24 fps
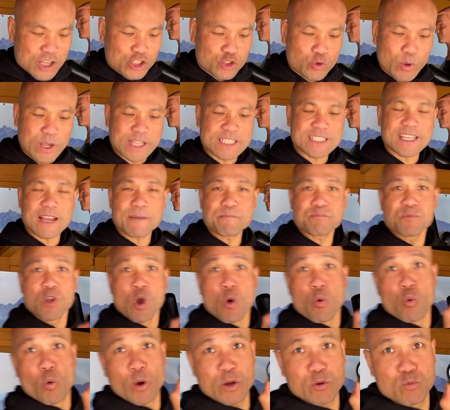Drink them
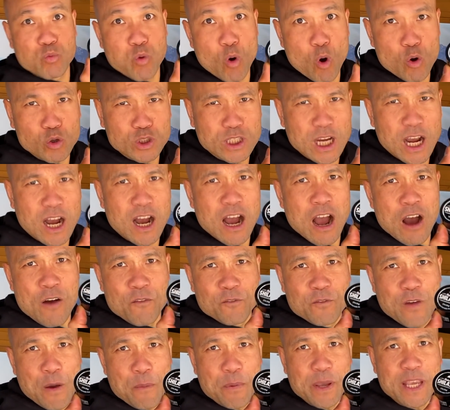with water,
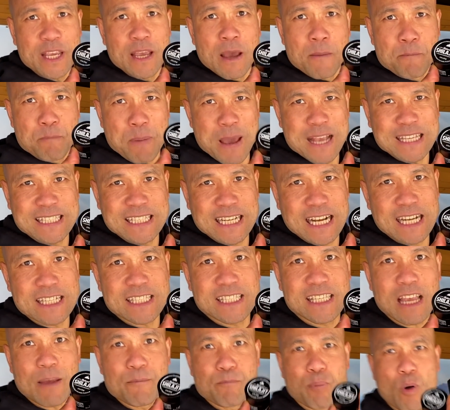very basic and
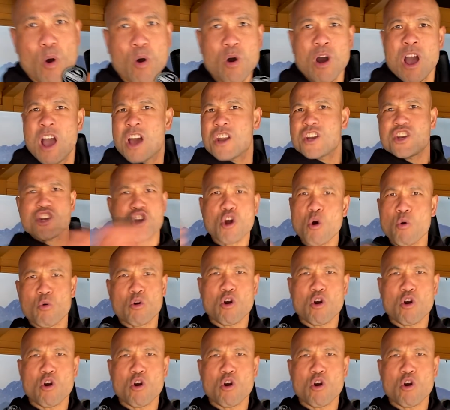simple, no